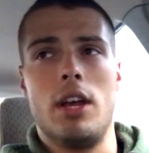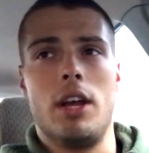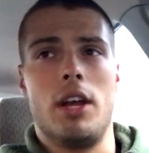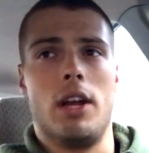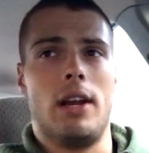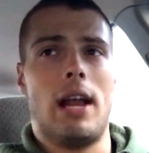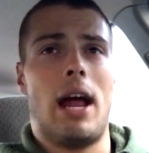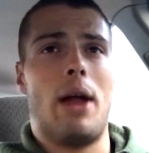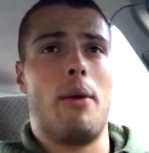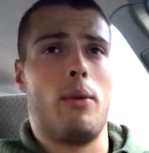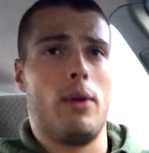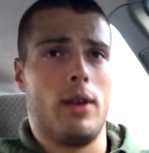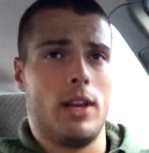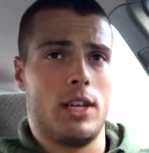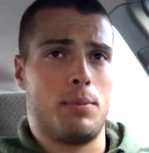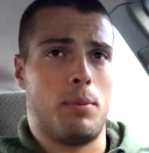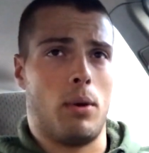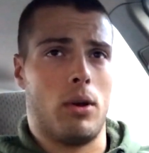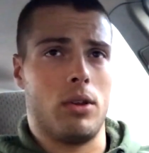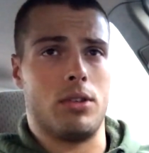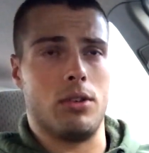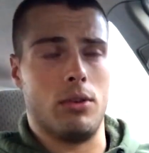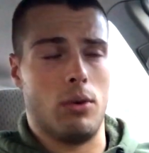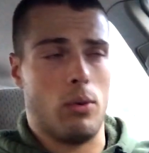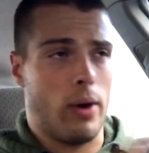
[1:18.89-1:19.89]
You're not really
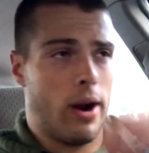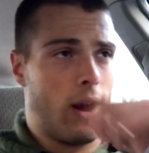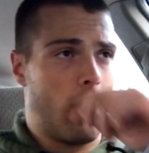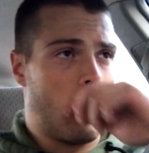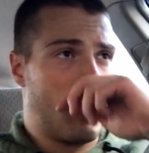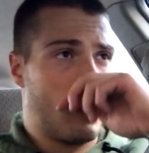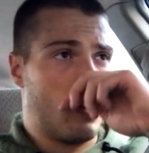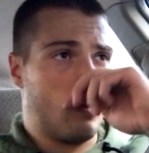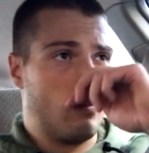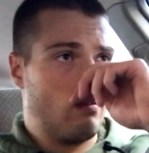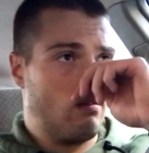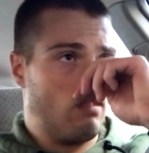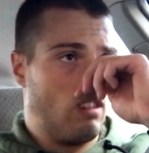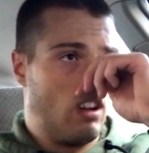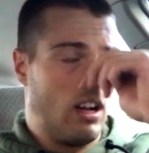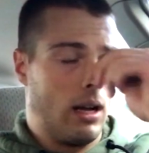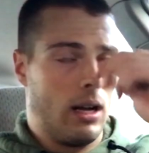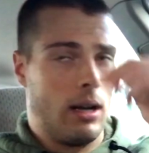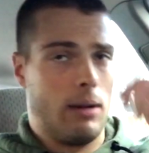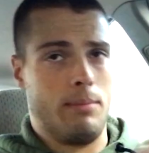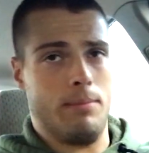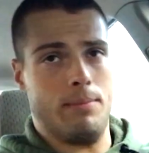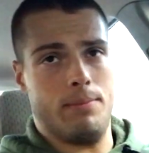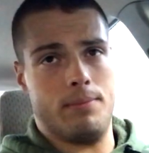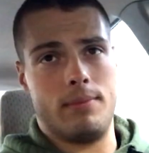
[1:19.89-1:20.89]
supposed to wear
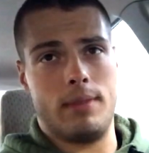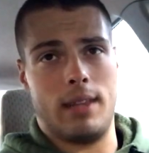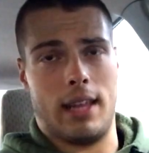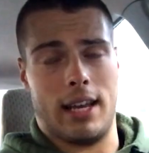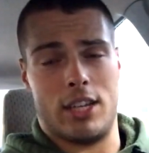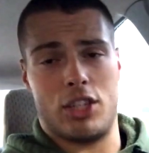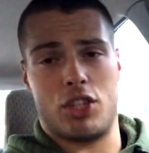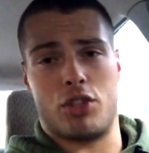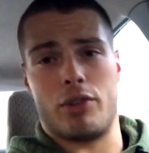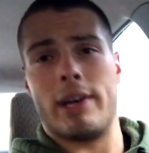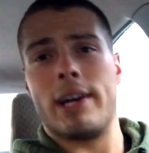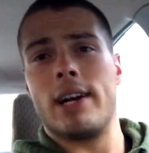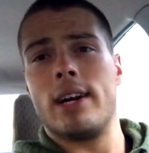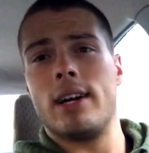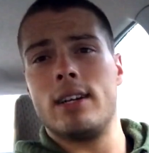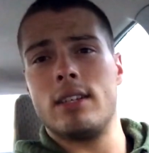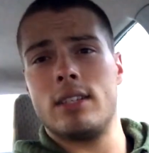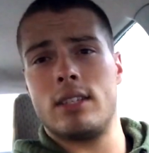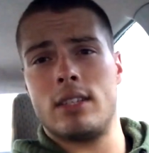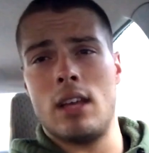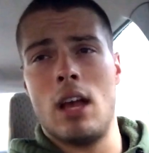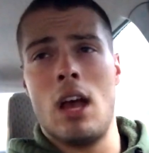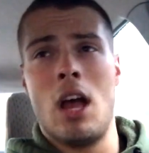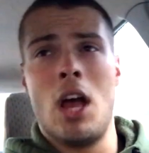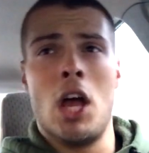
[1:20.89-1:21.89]
like
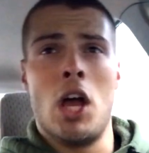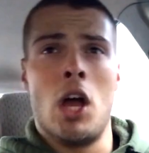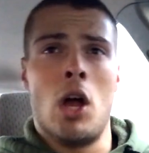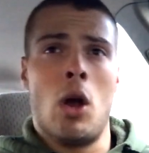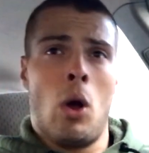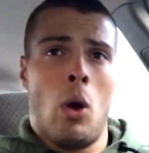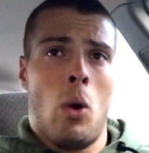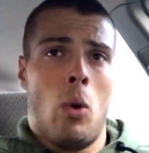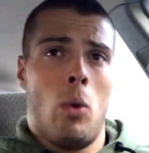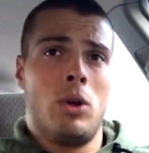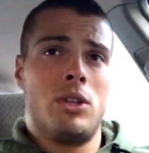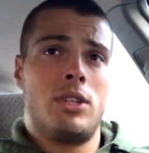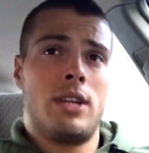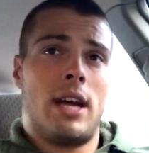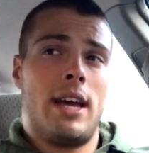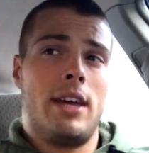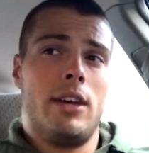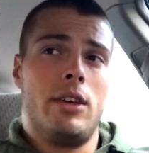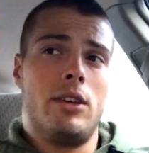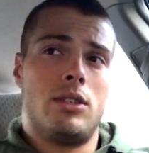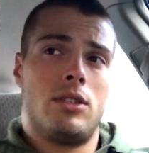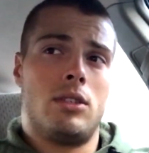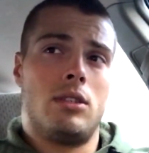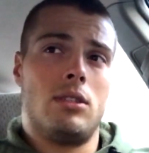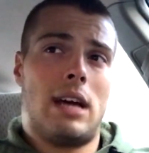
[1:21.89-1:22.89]
stringers, which I
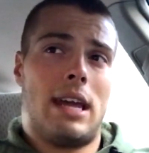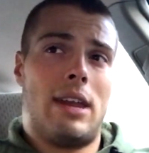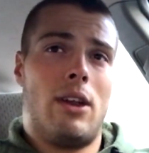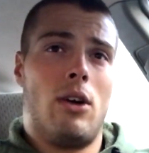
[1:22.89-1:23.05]
used to.